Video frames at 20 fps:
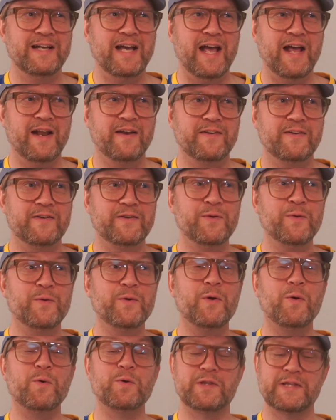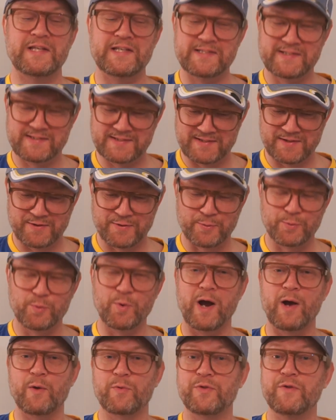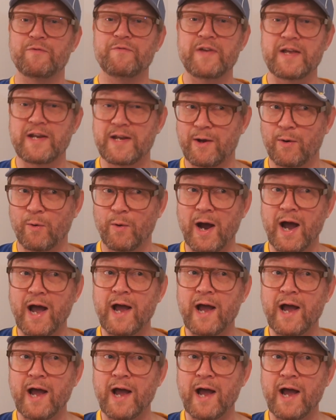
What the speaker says: And you note this throughout the video.